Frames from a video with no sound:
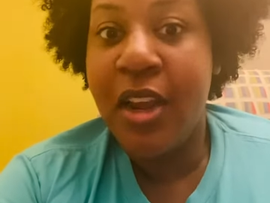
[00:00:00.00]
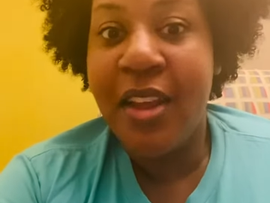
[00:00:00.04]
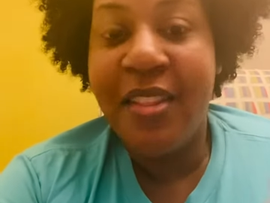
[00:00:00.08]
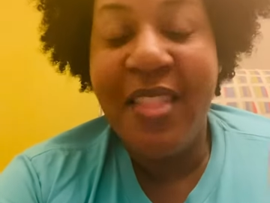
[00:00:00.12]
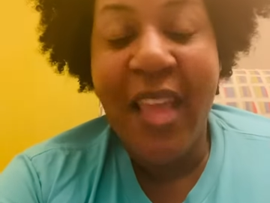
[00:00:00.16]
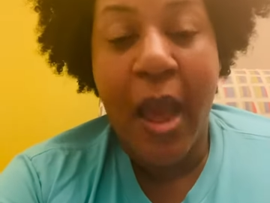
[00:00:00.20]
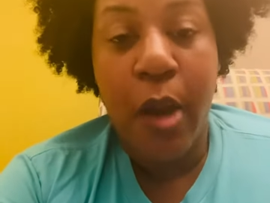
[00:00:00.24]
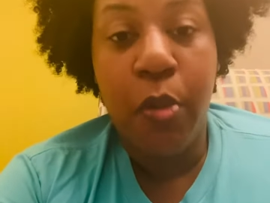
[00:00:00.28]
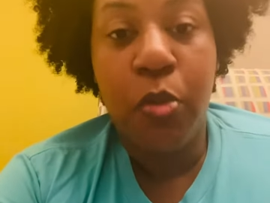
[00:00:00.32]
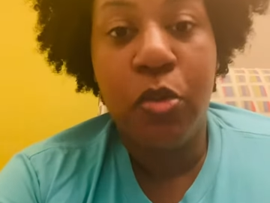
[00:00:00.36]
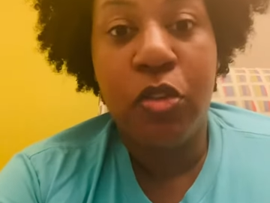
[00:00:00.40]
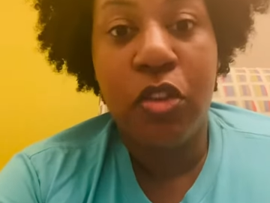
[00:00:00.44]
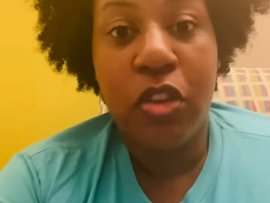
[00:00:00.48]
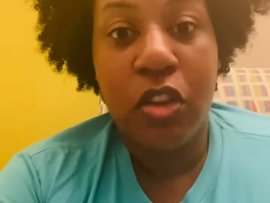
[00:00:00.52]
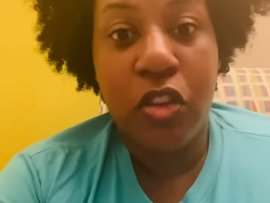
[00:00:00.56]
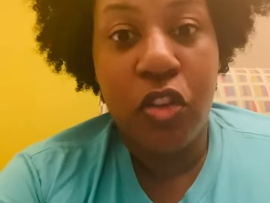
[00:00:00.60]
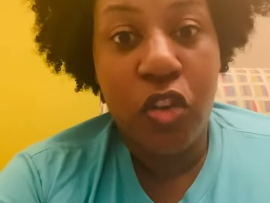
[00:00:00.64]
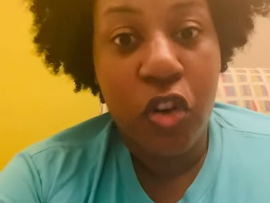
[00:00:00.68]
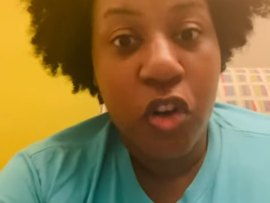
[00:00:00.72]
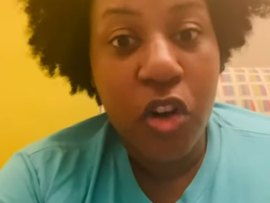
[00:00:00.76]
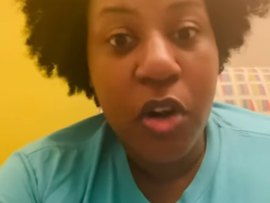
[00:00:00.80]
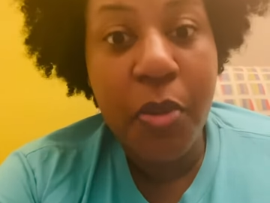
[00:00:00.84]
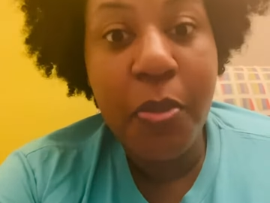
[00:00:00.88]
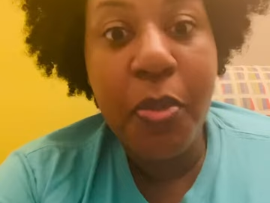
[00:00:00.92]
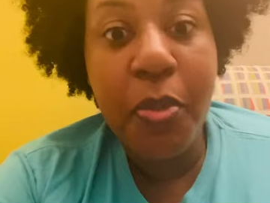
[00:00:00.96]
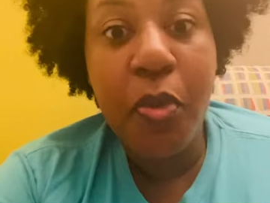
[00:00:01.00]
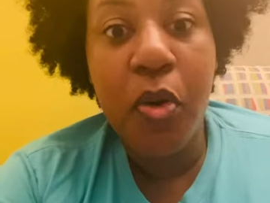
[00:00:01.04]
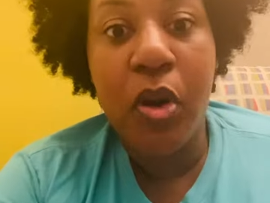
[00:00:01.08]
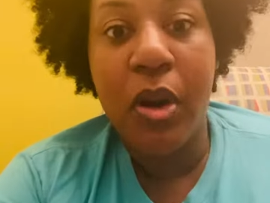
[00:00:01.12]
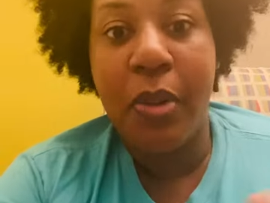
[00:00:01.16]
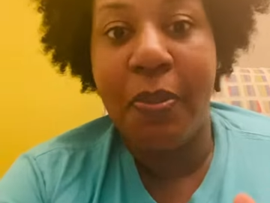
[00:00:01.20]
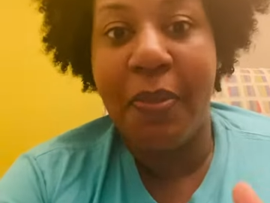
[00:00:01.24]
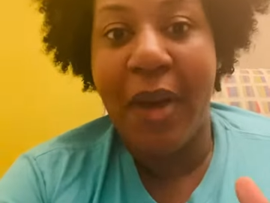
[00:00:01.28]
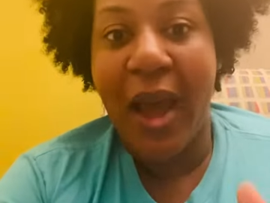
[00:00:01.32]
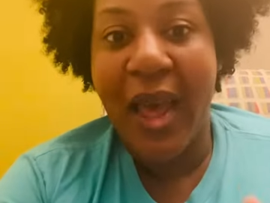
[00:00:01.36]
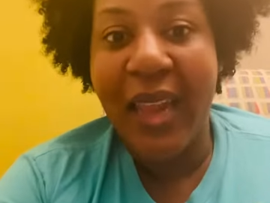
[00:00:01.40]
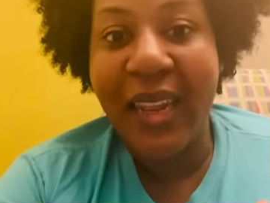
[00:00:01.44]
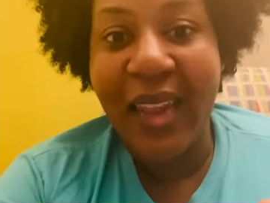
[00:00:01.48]
that was the turning point in
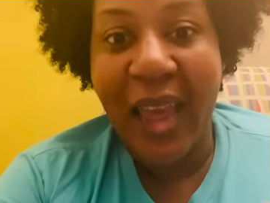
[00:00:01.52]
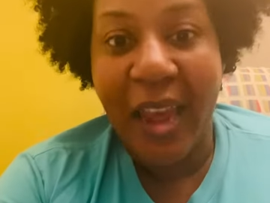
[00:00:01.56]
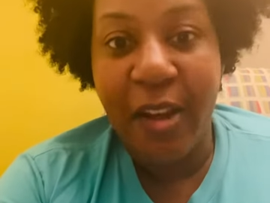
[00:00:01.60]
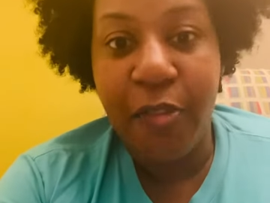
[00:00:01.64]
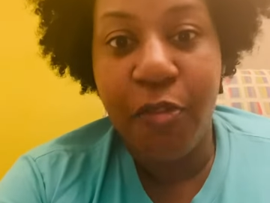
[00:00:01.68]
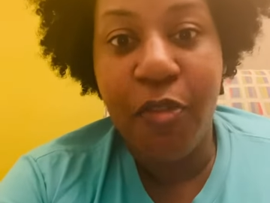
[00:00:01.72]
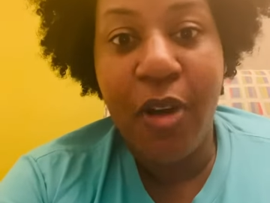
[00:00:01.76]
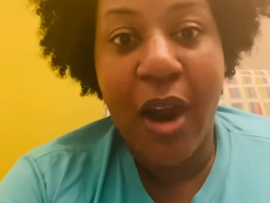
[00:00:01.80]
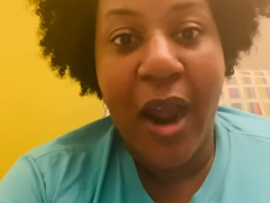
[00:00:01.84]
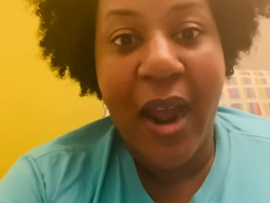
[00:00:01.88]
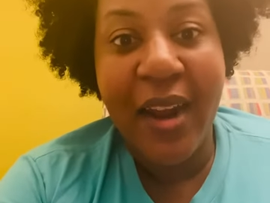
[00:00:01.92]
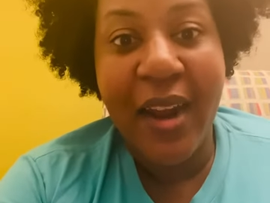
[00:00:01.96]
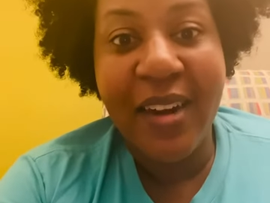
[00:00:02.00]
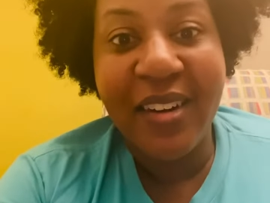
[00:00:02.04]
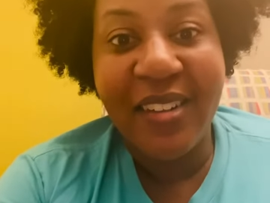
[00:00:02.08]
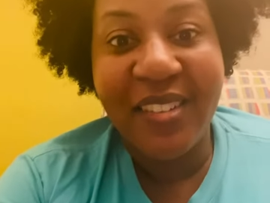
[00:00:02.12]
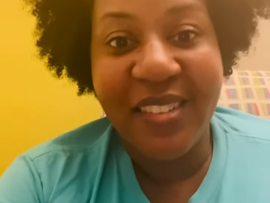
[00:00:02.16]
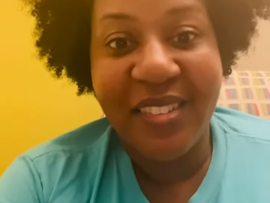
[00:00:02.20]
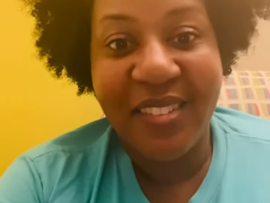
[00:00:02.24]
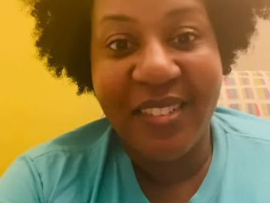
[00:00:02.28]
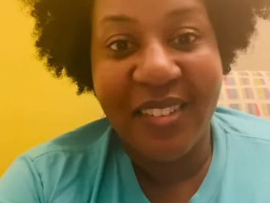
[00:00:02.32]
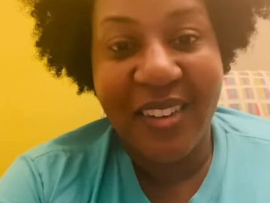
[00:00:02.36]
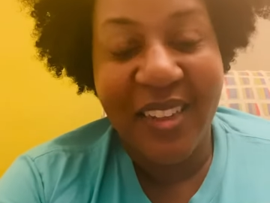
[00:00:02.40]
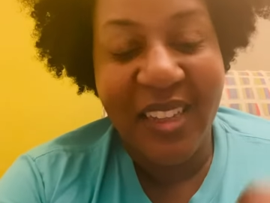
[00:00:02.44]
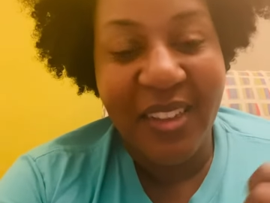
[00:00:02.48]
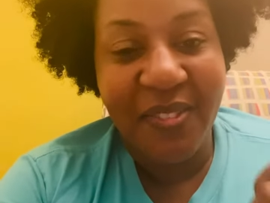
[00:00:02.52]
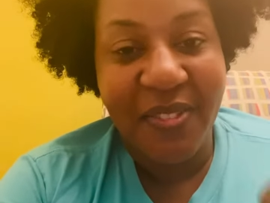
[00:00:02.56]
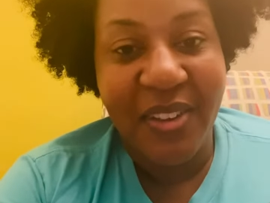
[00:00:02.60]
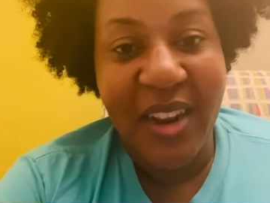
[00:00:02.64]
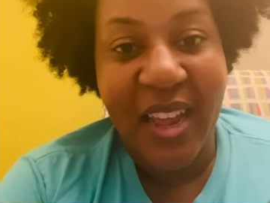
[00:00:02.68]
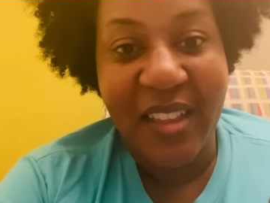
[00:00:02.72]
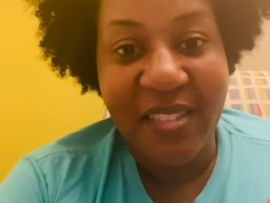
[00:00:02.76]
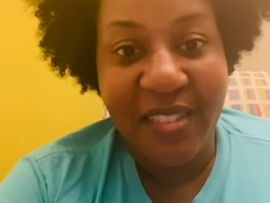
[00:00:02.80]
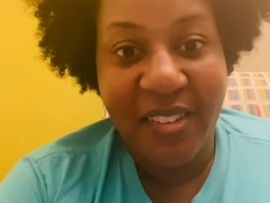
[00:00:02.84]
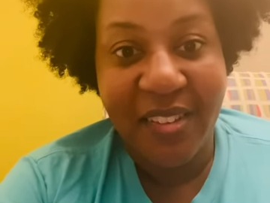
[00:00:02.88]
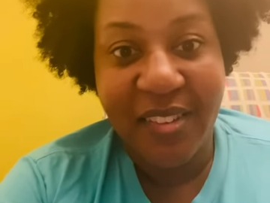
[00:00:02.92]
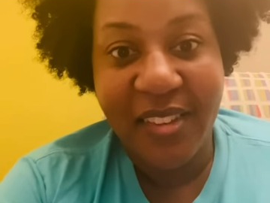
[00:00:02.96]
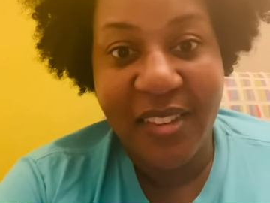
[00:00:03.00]
my life where I understood, even
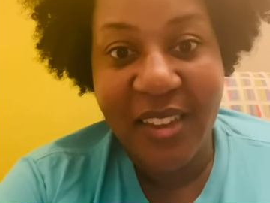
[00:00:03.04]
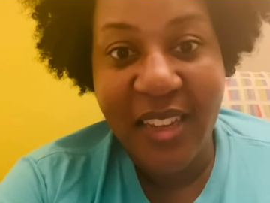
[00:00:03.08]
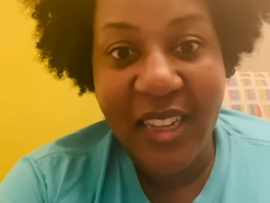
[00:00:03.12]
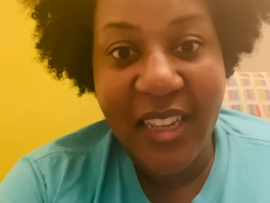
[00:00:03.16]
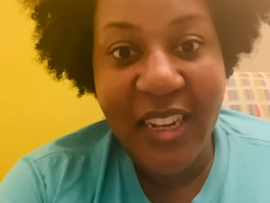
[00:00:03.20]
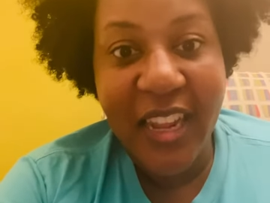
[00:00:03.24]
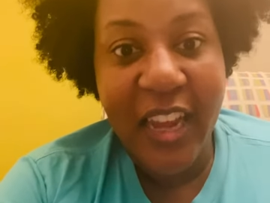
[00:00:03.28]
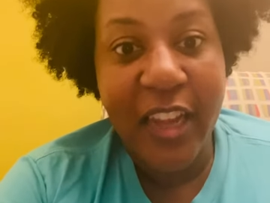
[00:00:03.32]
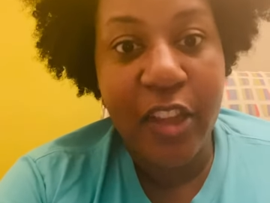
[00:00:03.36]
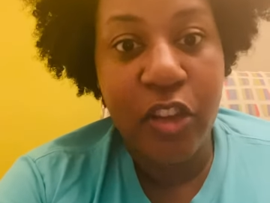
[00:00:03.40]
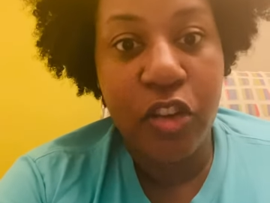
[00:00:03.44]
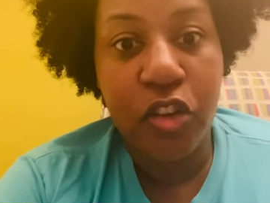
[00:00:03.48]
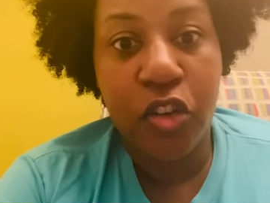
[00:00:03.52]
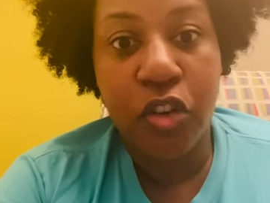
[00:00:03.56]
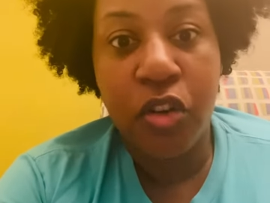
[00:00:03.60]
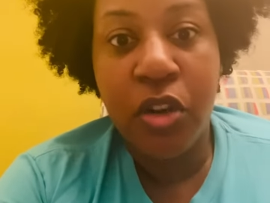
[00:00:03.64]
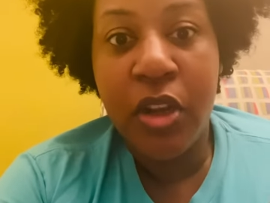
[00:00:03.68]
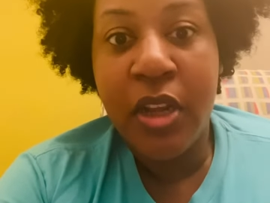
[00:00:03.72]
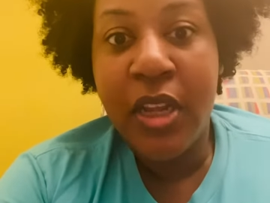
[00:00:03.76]
as a teenager,